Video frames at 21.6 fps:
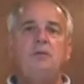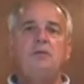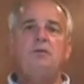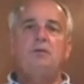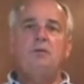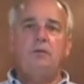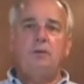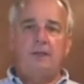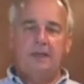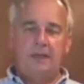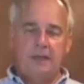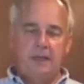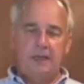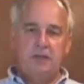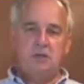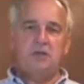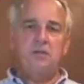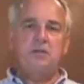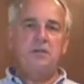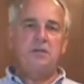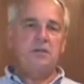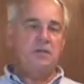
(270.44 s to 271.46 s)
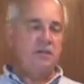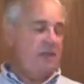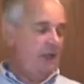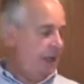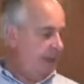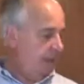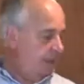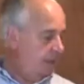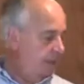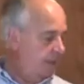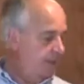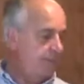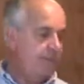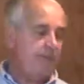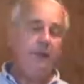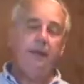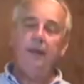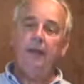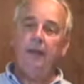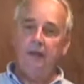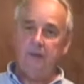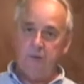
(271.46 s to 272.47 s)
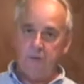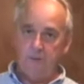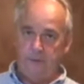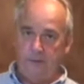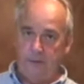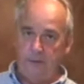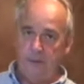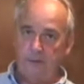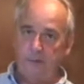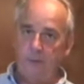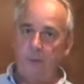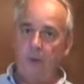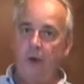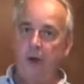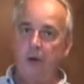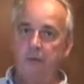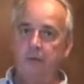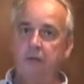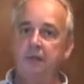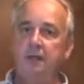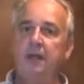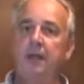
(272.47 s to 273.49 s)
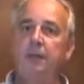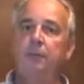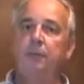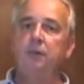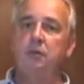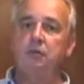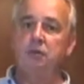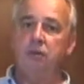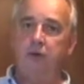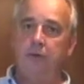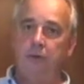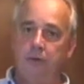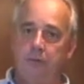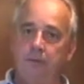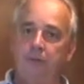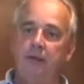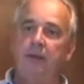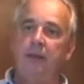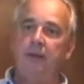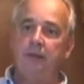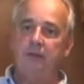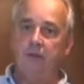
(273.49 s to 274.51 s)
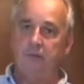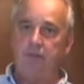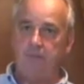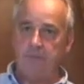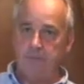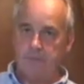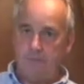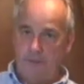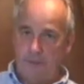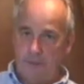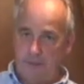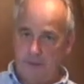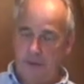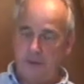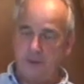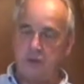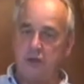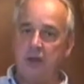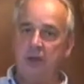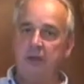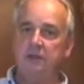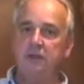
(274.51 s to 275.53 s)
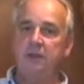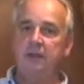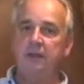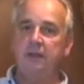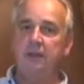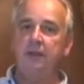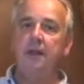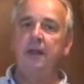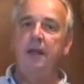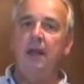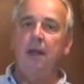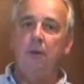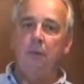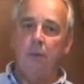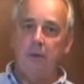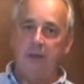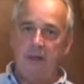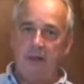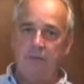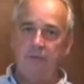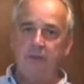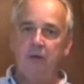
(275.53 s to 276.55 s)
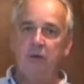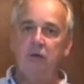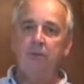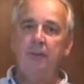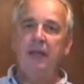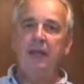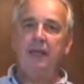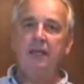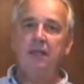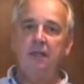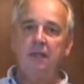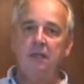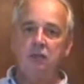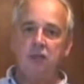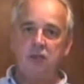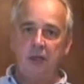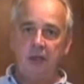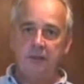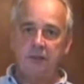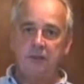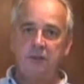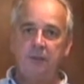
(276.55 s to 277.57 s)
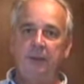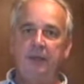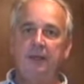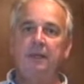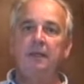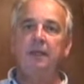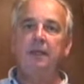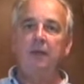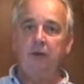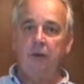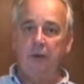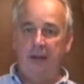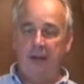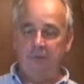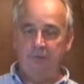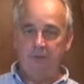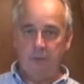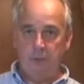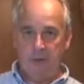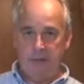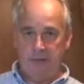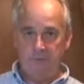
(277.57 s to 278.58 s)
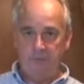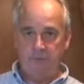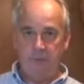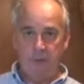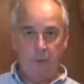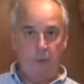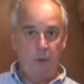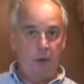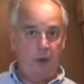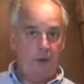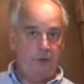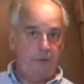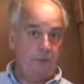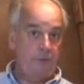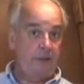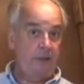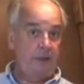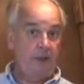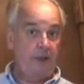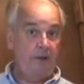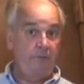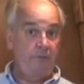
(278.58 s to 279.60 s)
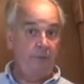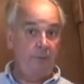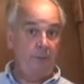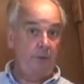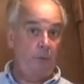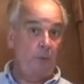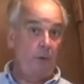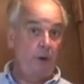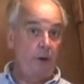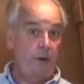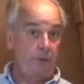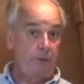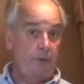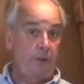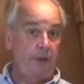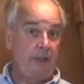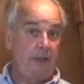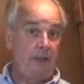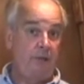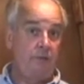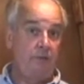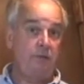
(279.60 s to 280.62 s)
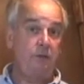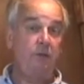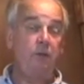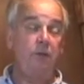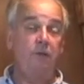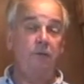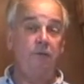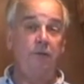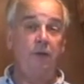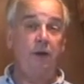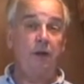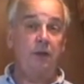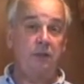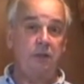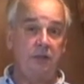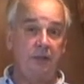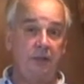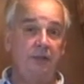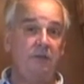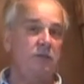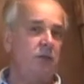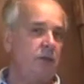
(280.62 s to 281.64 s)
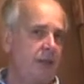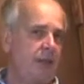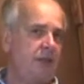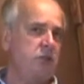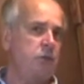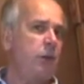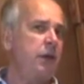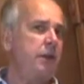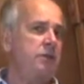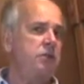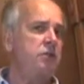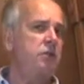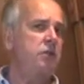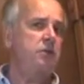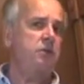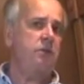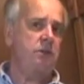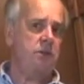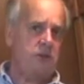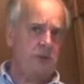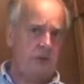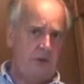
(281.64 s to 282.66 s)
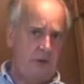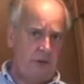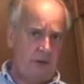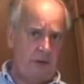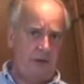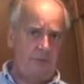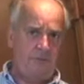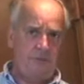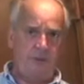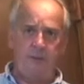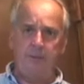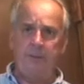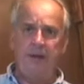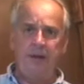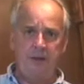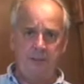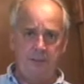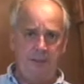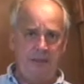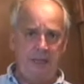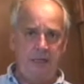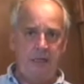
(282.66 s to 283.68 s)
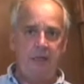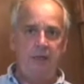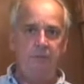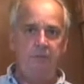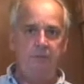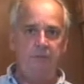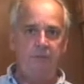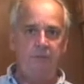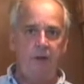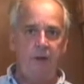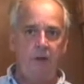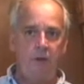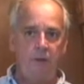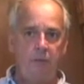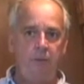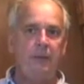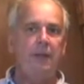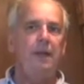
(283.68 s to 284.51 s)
you do the kitchen sink and you feel the water temperature and you adjust it, whenever you make an adjustment, you have to wait for the water to get from the water heater to the faucet. So that's why it's good to start off at about a medium flow,